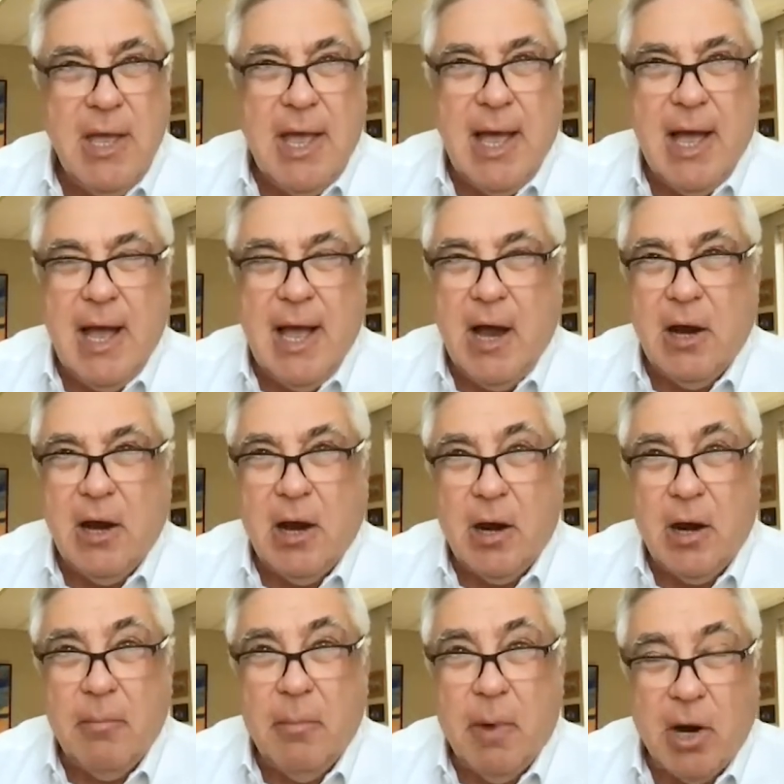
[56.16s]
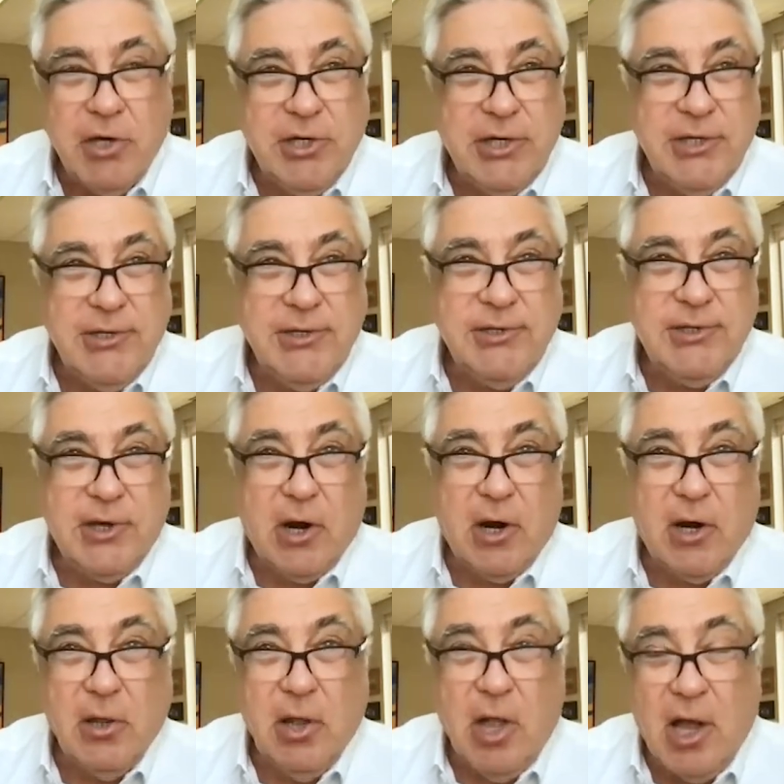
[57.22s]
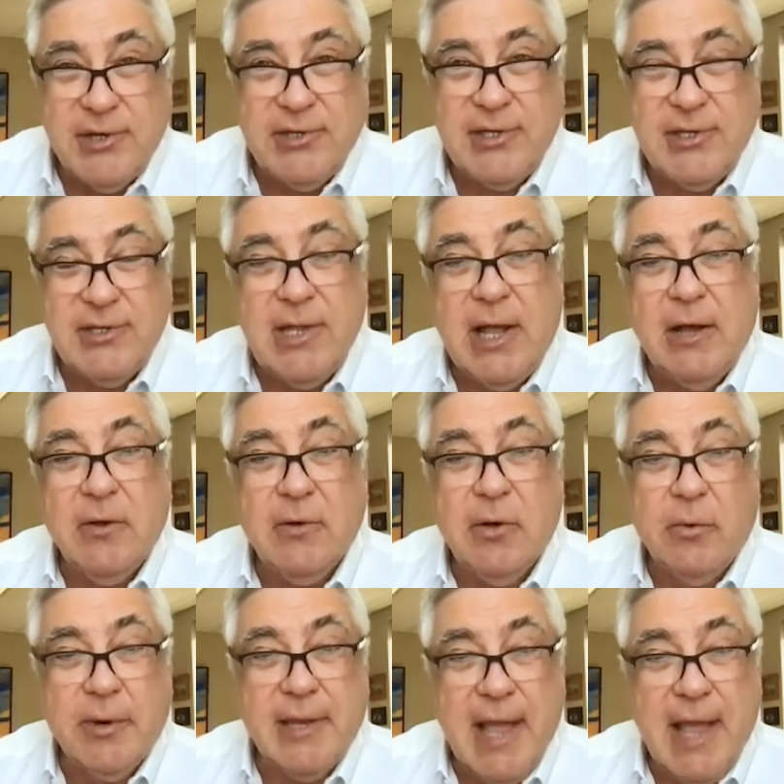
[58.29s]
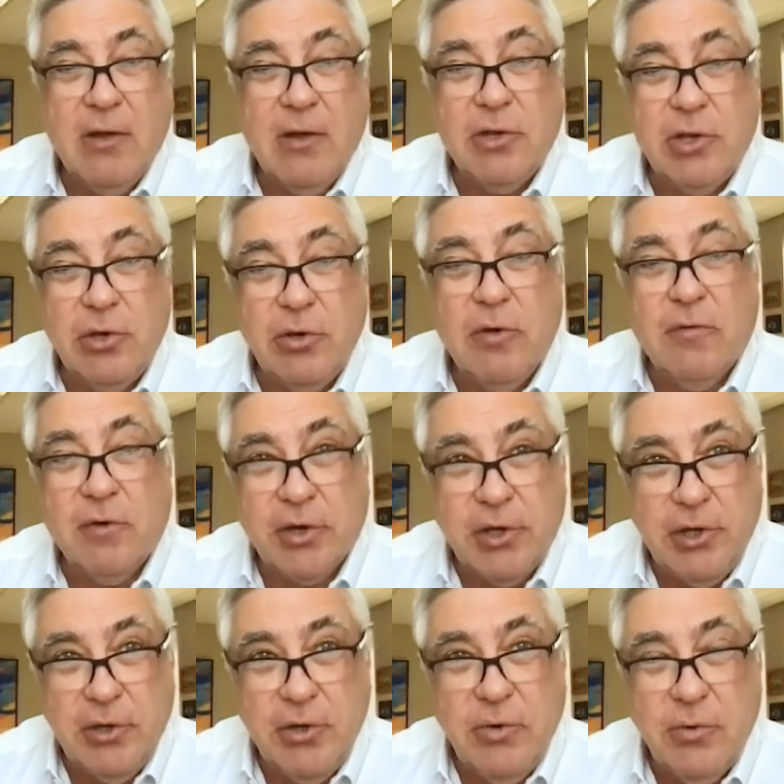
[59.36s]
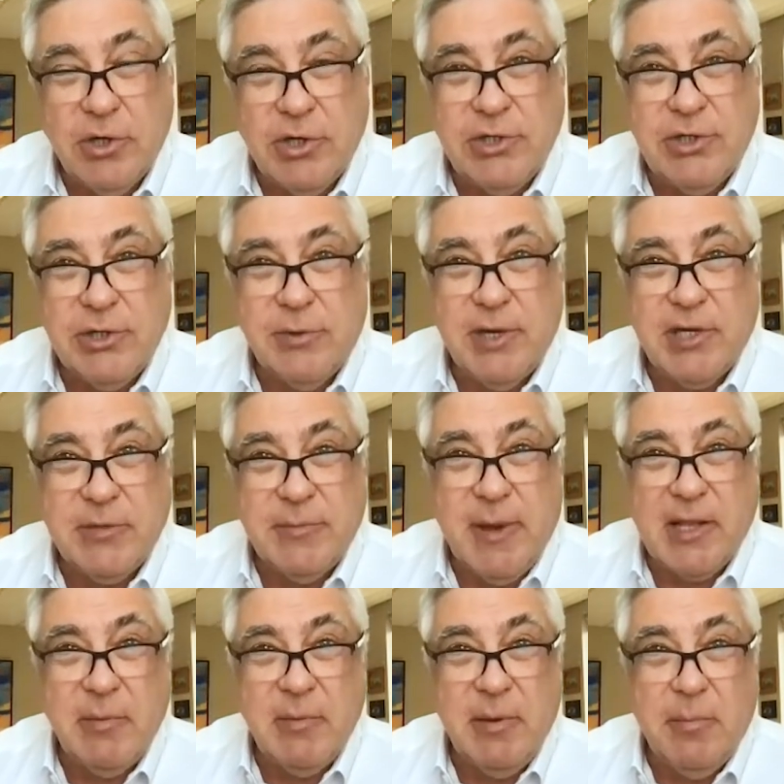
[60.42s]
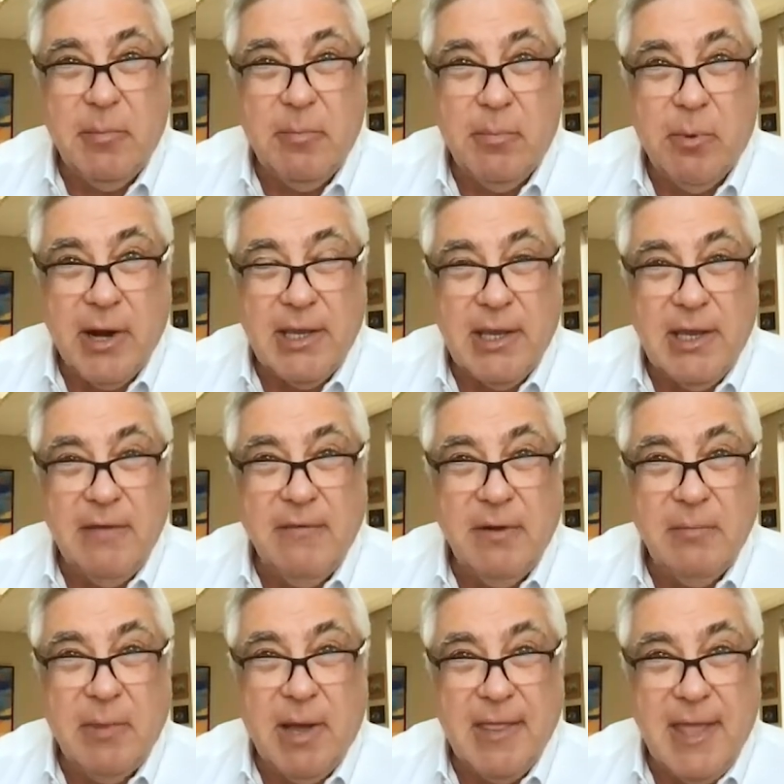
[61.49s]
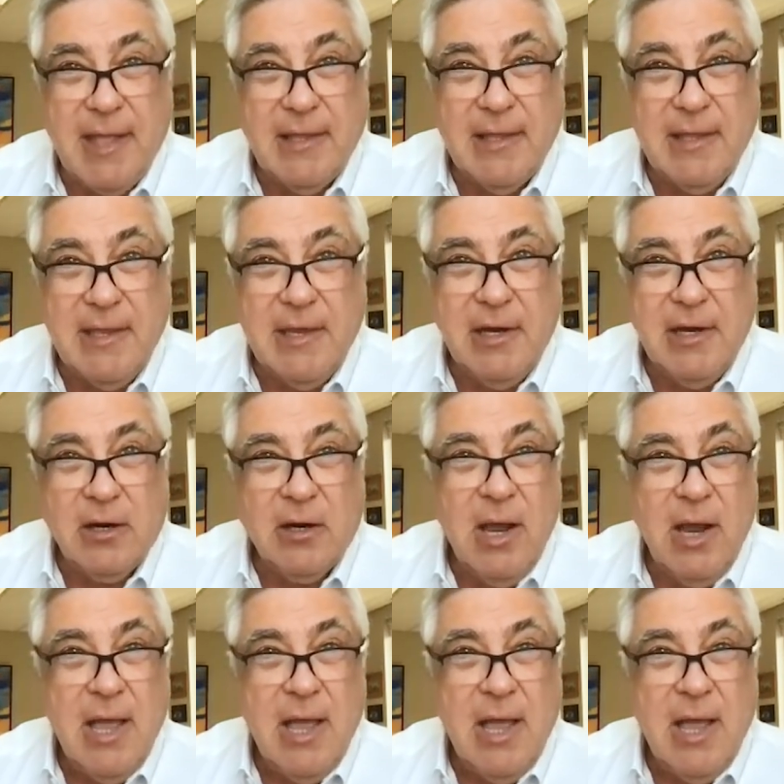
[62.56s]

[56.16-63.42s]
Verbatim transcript: Uh, our margins, our loss is now going down Q over Q, which we expect to be break even by the end of the year.